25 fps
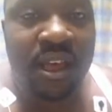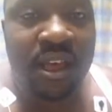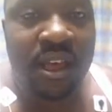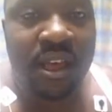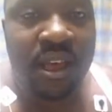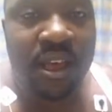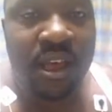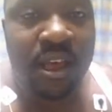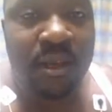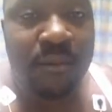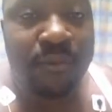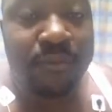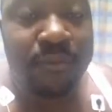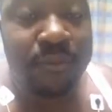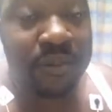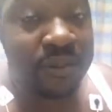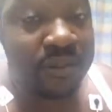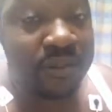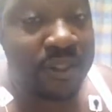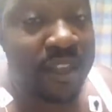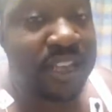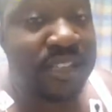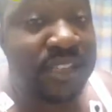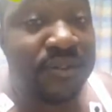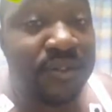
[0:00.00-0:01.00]
um,
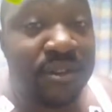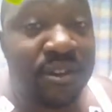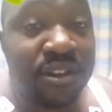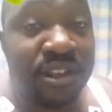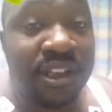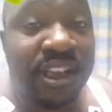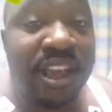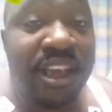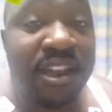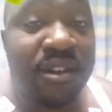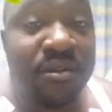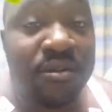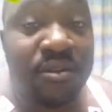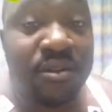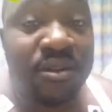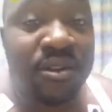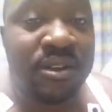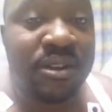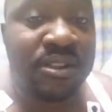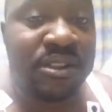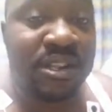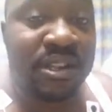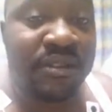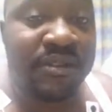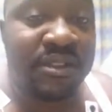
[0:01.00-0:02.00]
thanks for all the kind
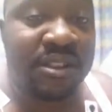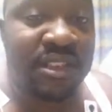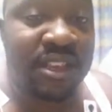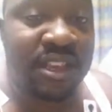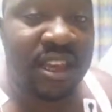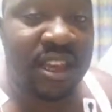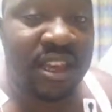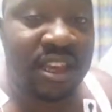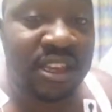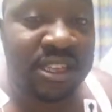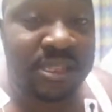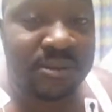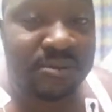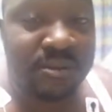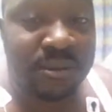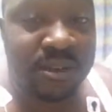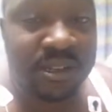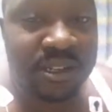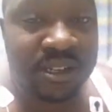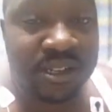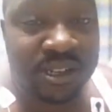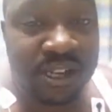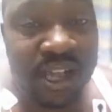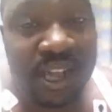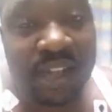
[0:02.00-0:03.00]
words and everything else.
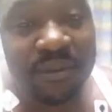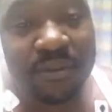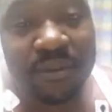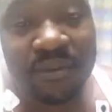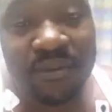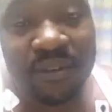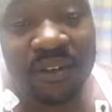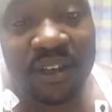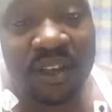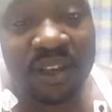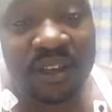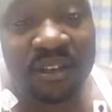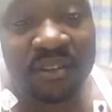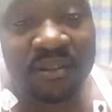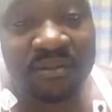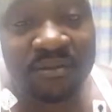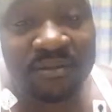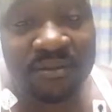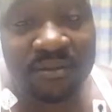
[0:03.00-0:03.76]
But I'll be fine.